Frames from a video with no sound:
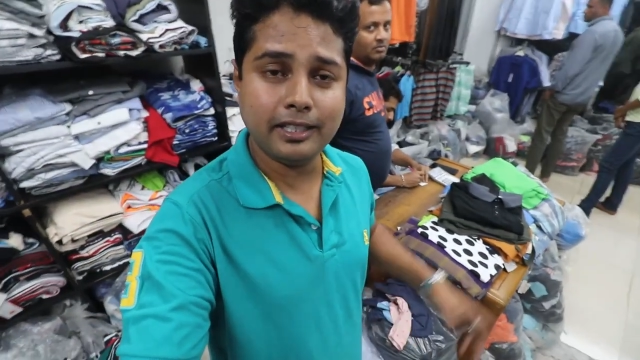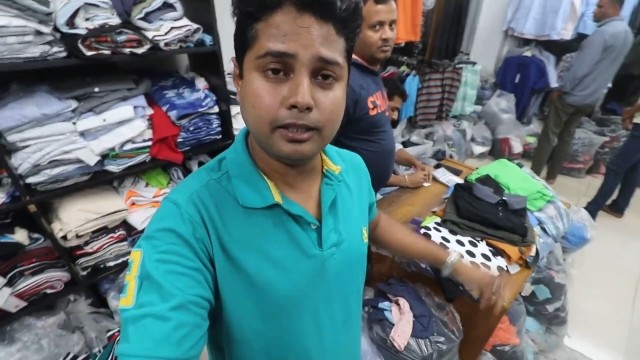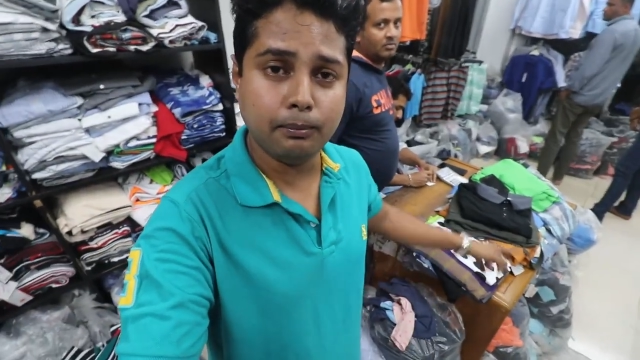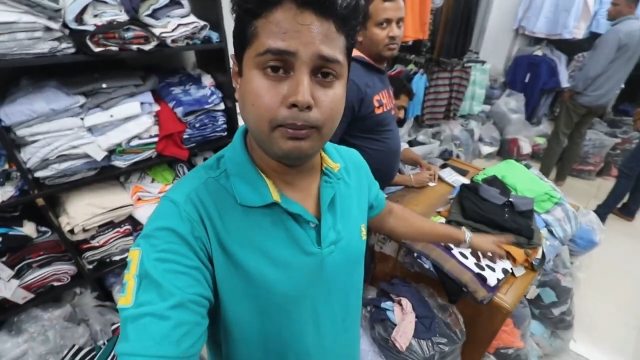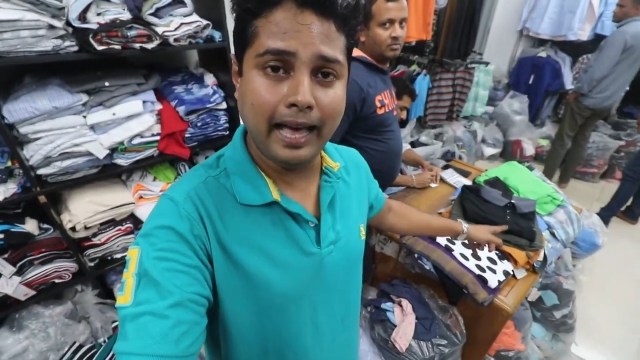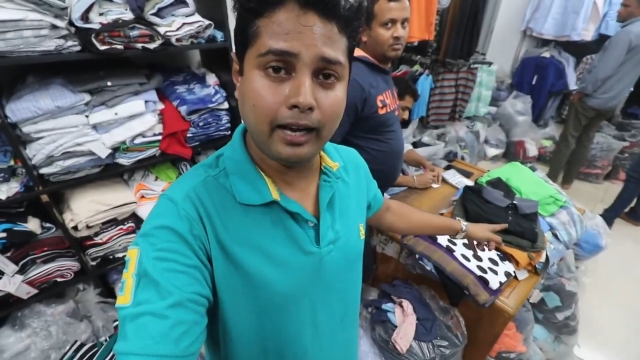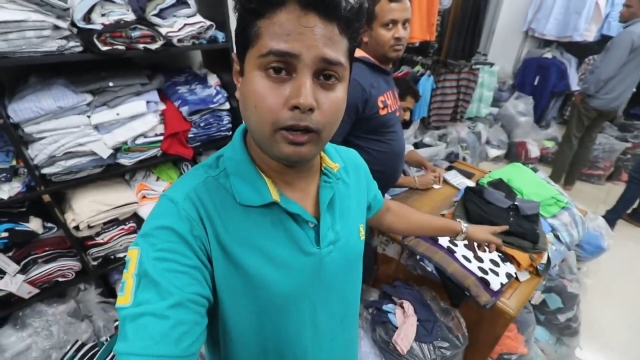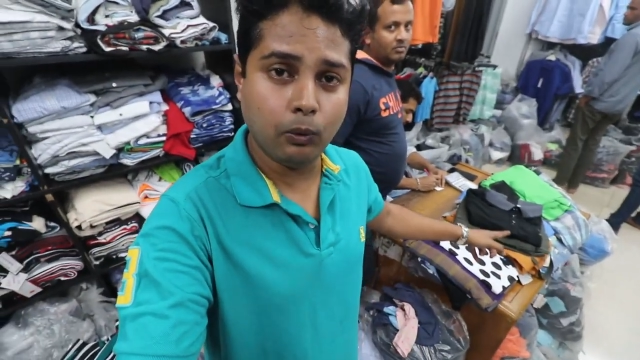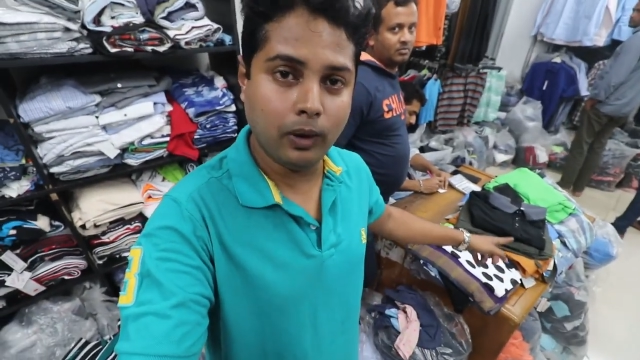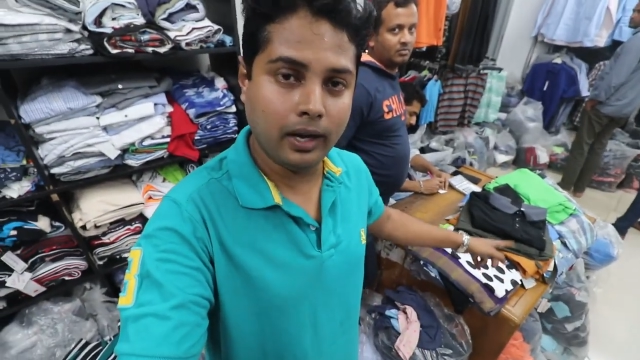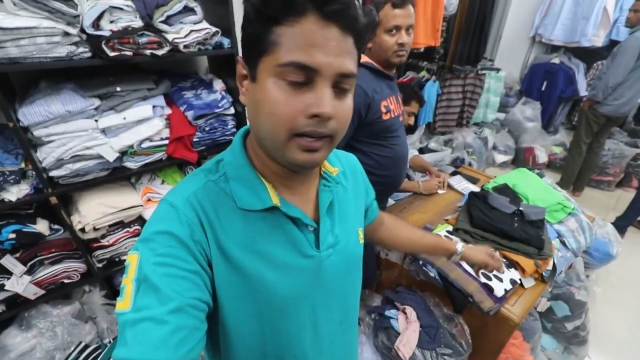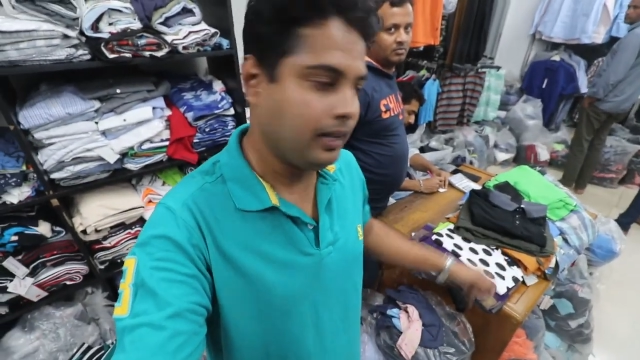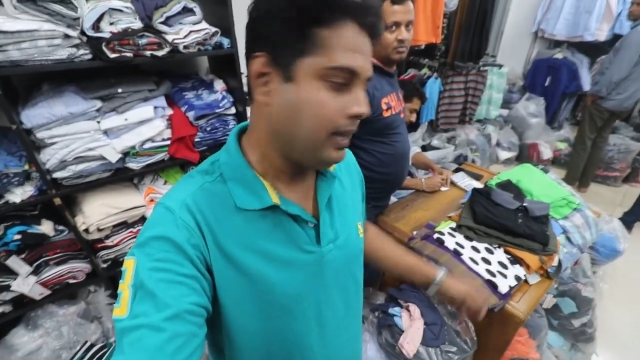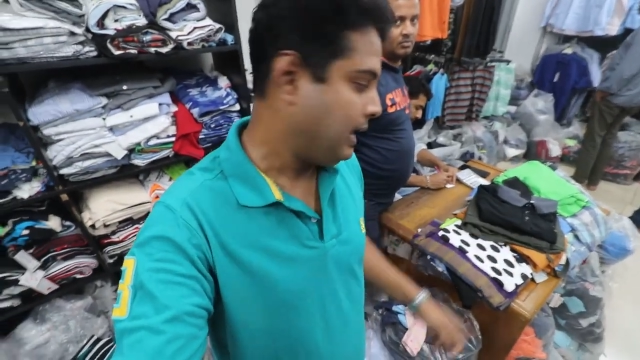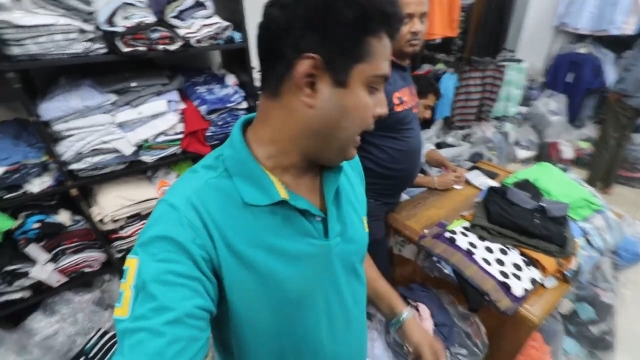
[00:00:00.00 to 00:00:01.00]
There is a black
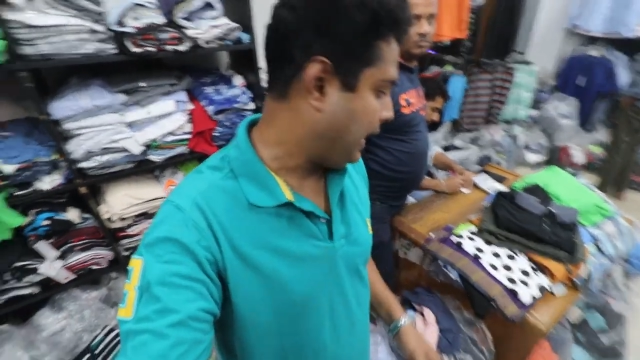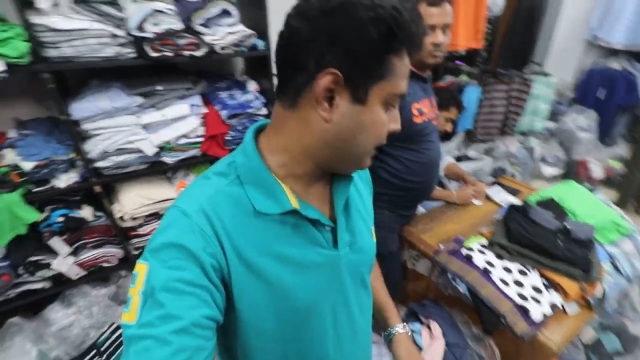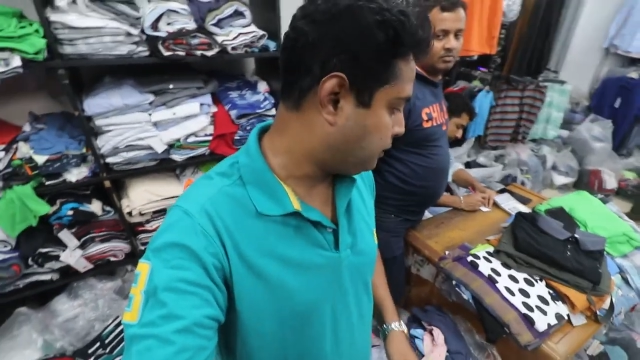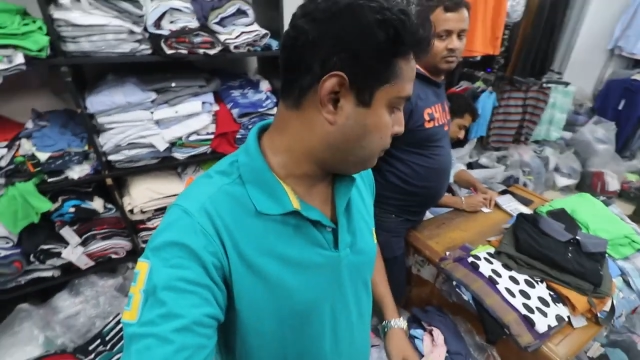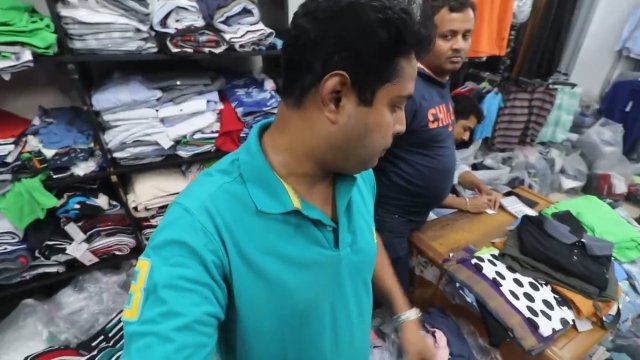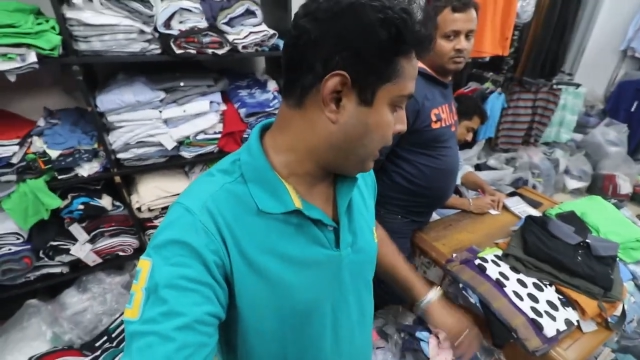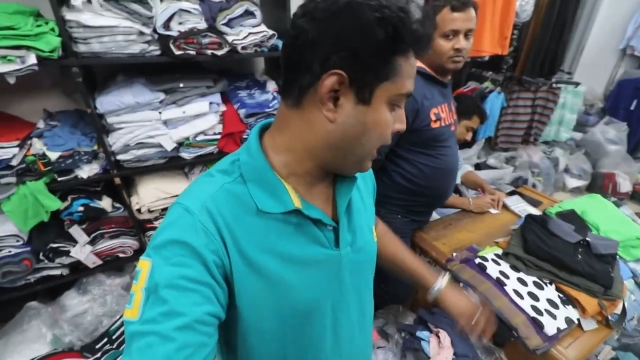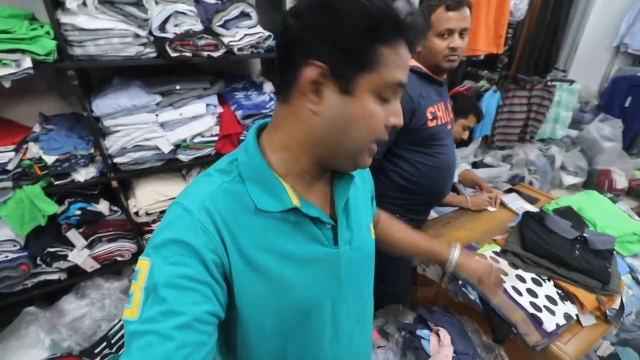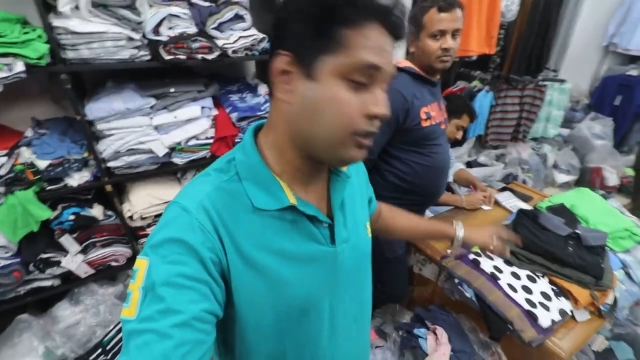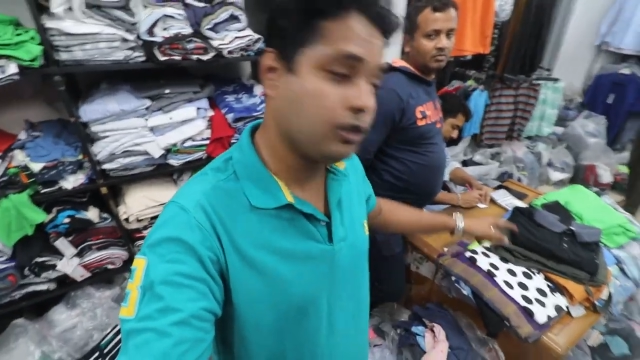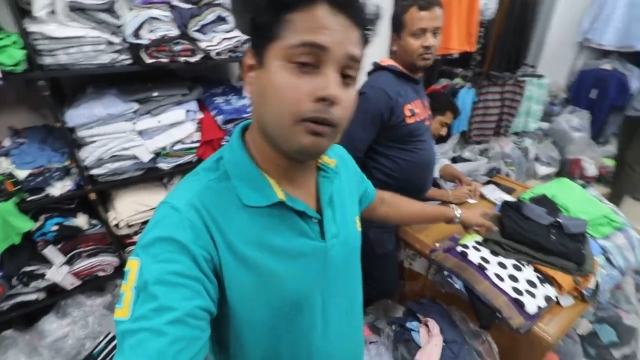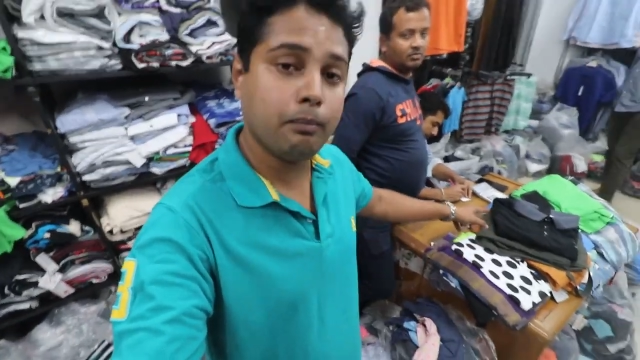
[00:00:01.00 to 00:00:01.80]
one, and the price